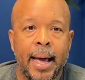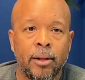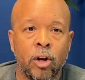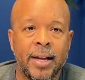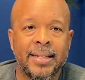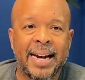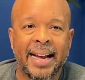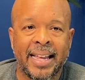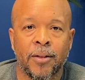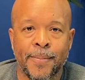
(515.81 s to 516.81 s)
and looking to
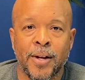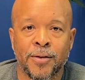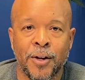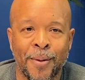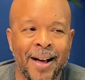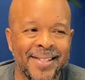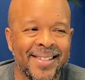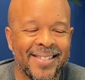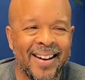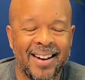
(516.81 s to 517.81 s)
not kill themselves in the
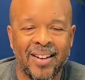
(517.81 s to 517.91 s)
process, right?